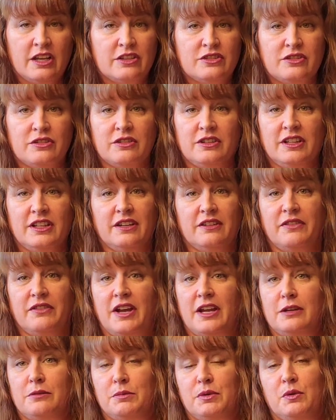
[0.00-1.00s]
Certainly a
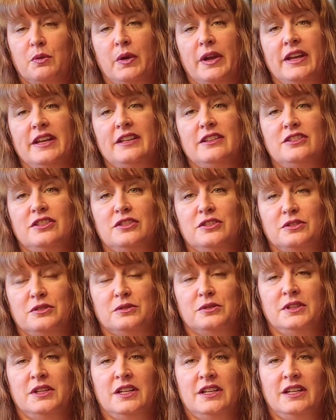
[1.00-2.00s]
viable way
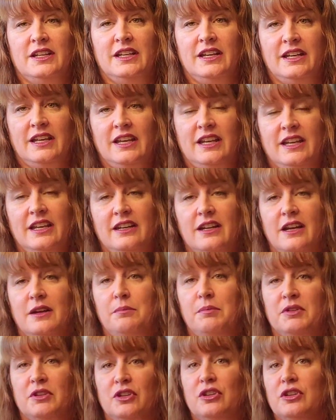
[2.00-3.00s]
to heat
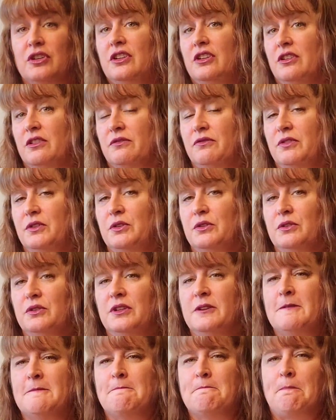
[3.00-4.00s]
up and cook your
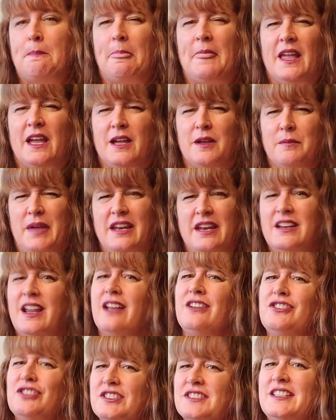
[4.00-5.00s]
food, and
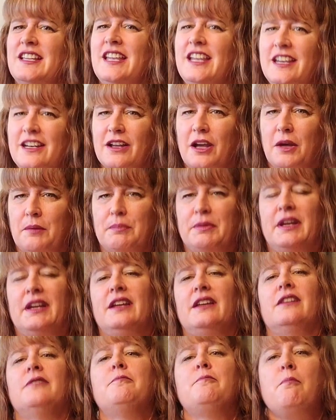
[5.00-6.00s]
not just heat up,
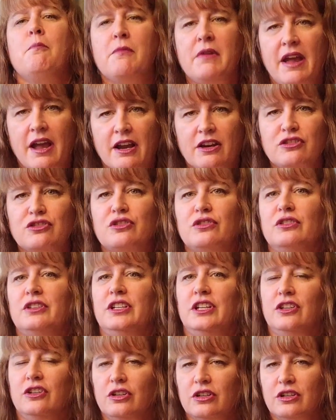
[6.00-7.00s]
like
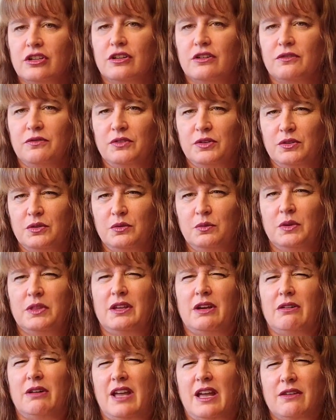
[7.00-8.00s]
actually cook your food
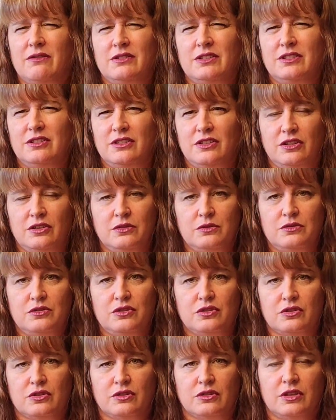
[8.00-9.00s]
without having to
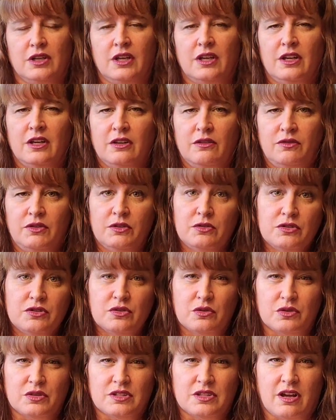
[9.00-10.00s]
use your fuel
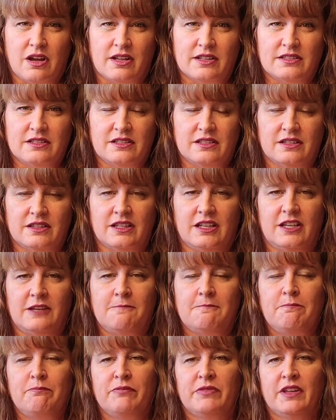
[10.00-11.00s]
source
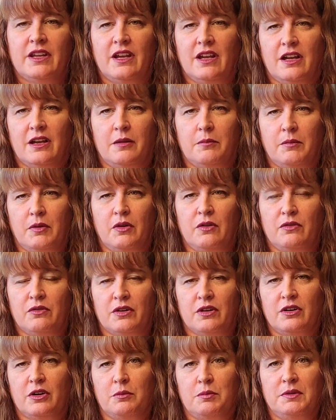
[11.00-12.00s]
constantly
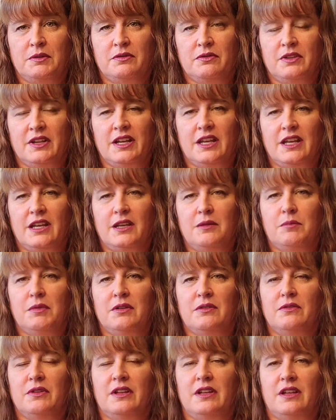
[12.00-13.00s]
over an open flame
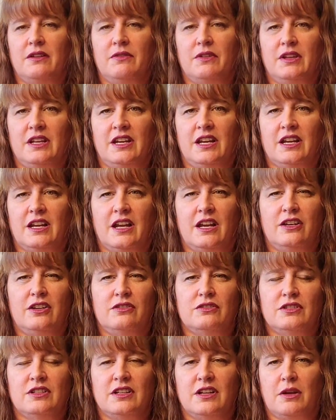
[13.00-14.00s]
of any kind,
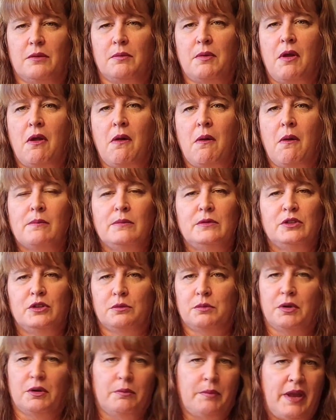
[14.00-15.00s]
using up
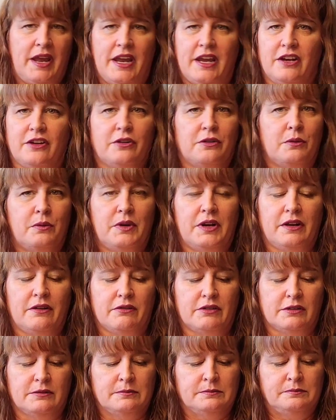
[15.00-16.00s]
your propane or
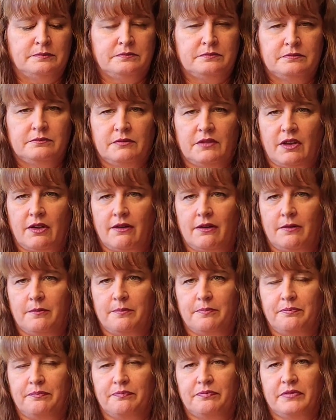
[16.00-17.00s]
whatever.
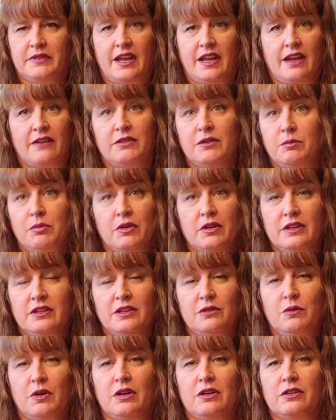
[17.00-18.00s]
Have the
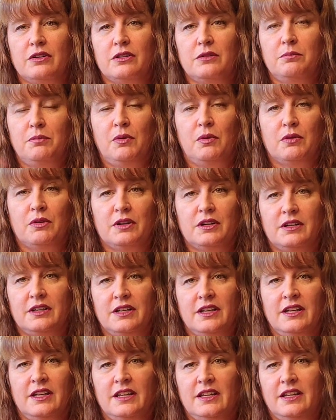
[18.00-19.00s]
boiling water, pour it
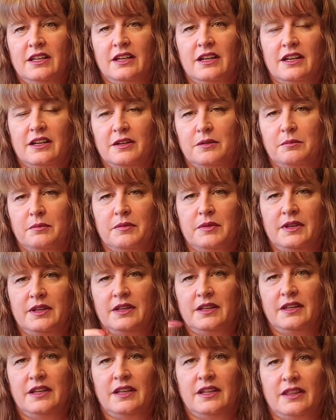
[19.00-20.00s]

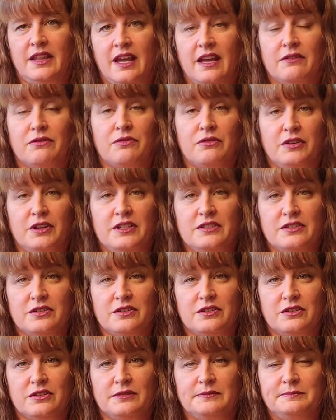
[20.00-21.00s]
in that
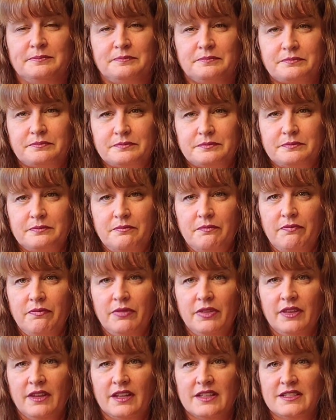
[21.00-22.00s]
freezer
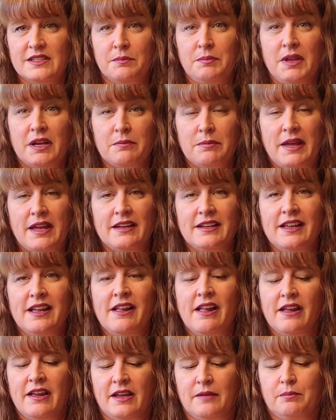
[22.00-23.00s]
Ziploc bag
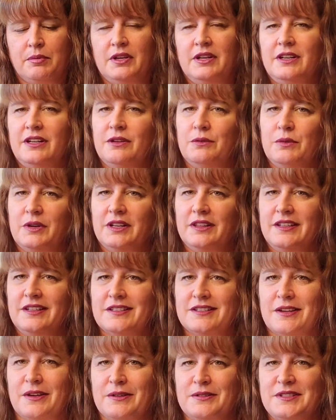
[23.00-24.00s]
and put it in one of
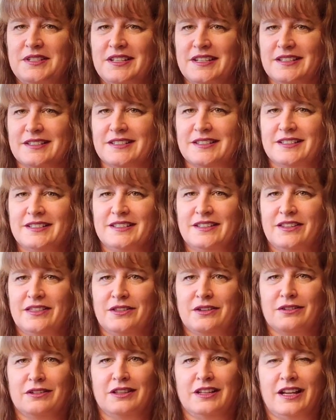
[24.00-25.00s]
these cozies.
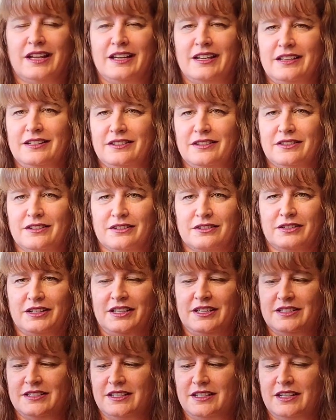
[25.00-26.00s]
They're light, they're
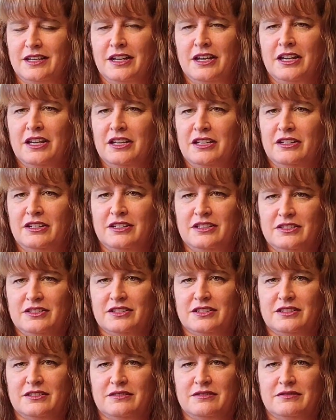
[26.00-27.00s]
easy. You could
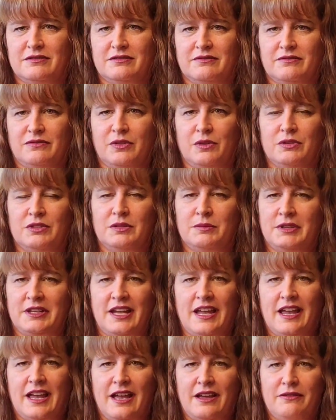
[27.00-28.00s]
just fold them in
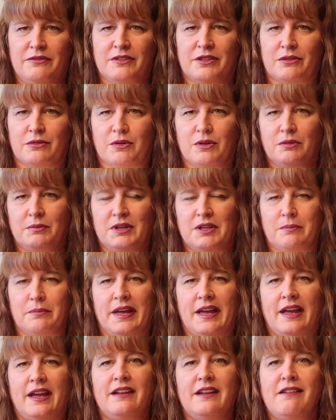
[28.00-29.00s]
half and throw them in a
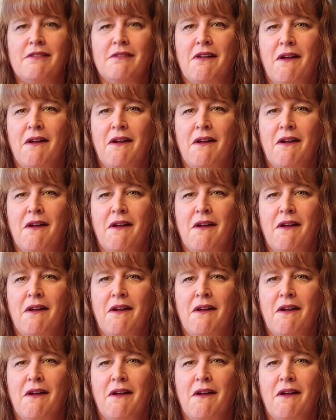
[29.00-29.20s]
bag.